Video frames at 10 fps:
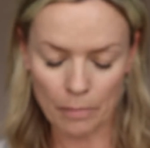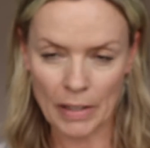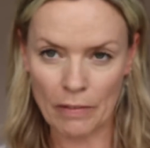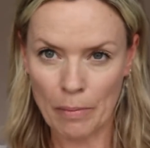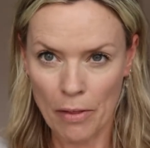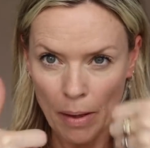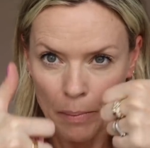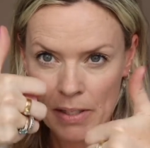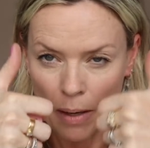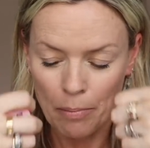giving my
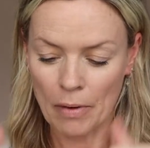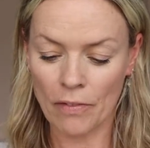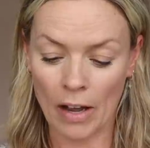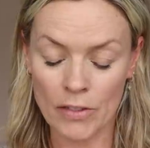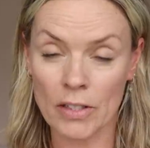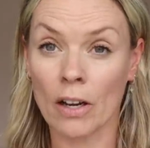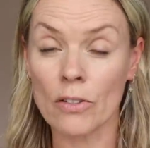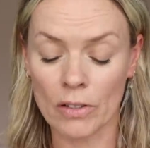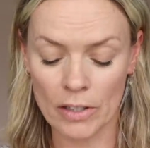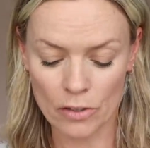thumbs up and my 5
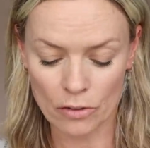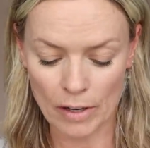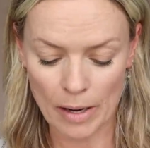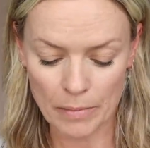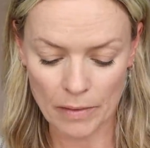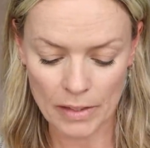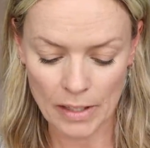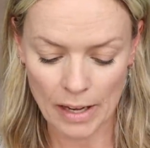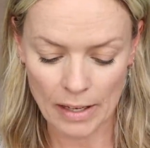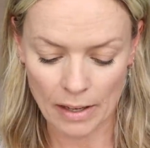stars on Instagram the other
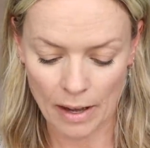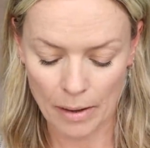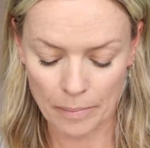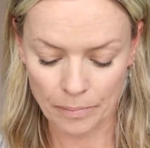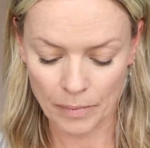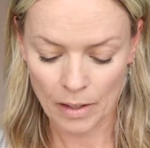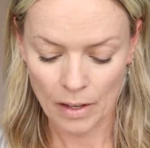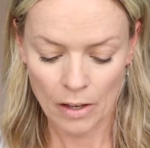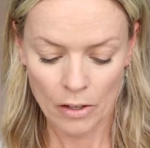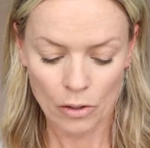day,
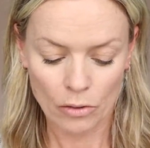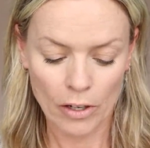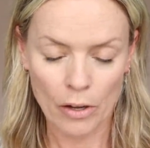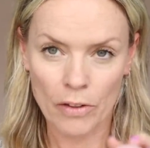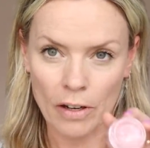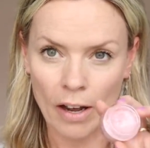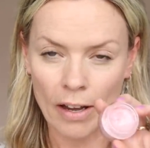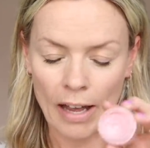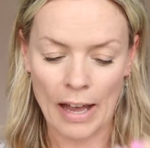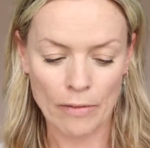you'll know that
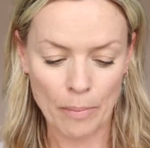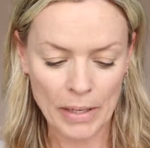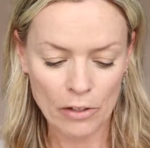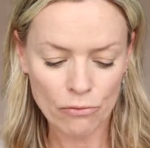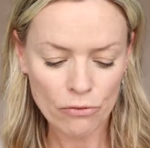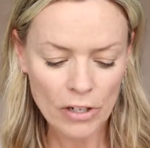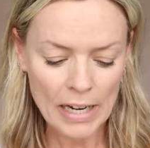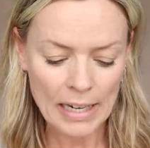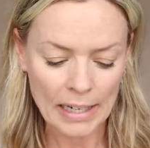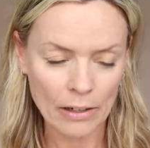I have been
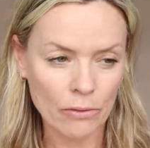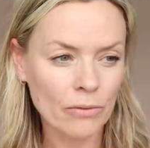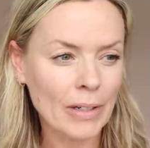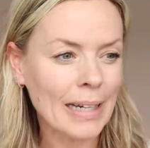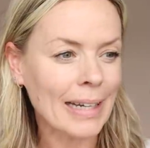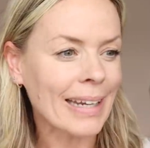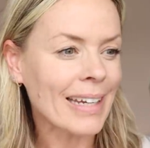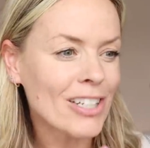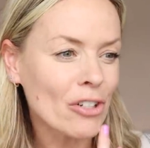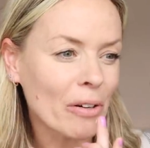really, really
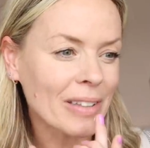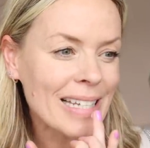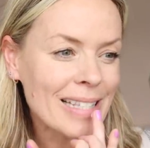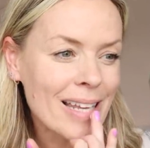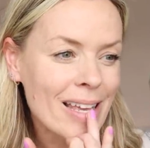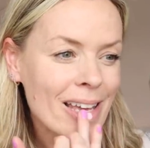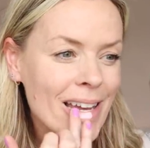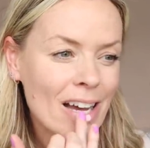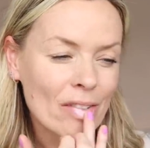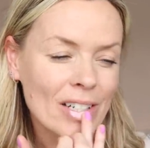enjoying this.
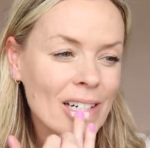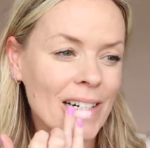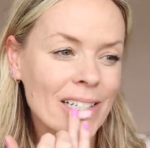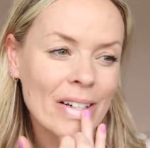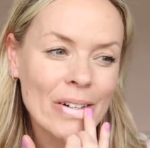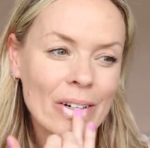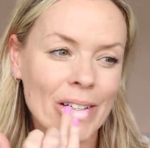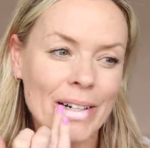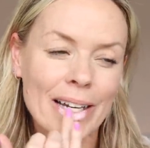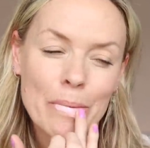Avocado
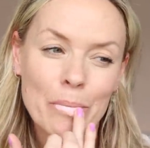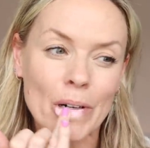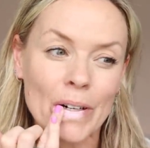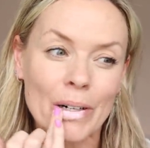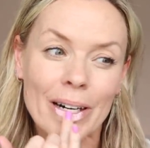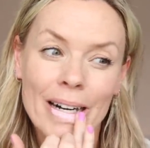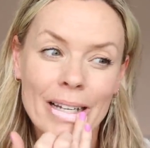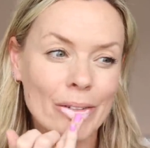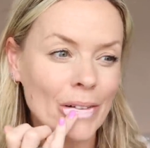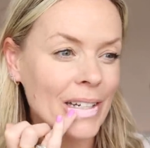oil, hemp oil,
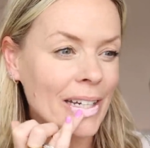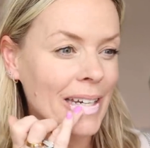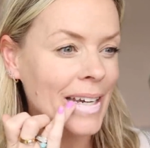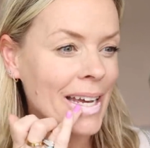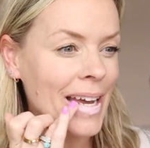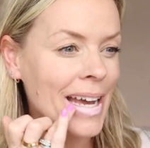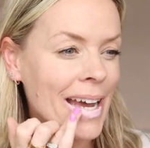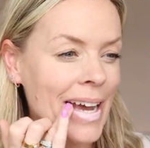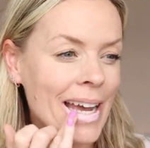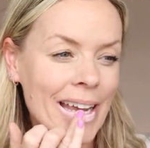hyaluronic.
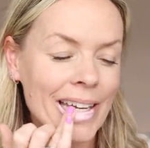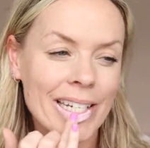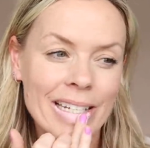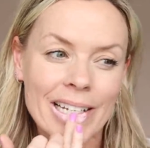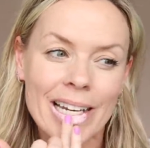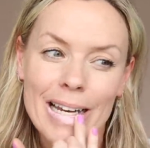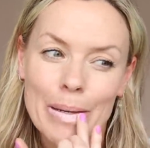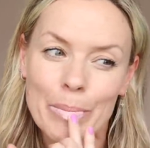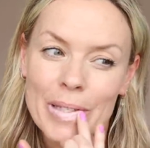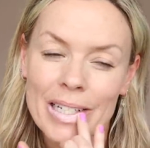It is
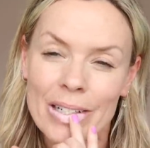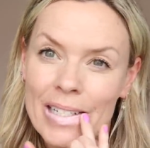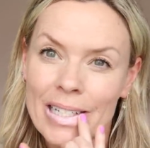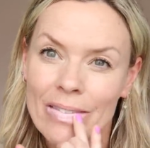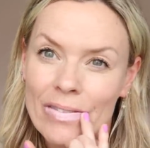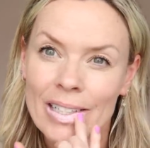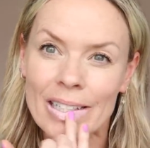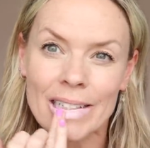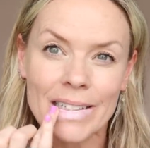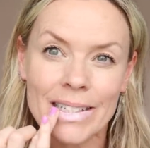absolutely lovely.
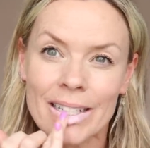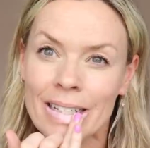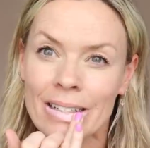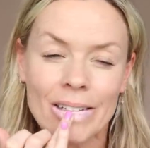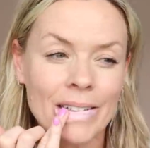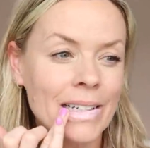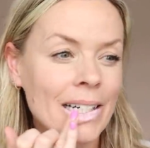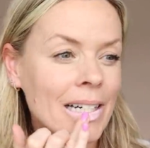It doesn't tingle.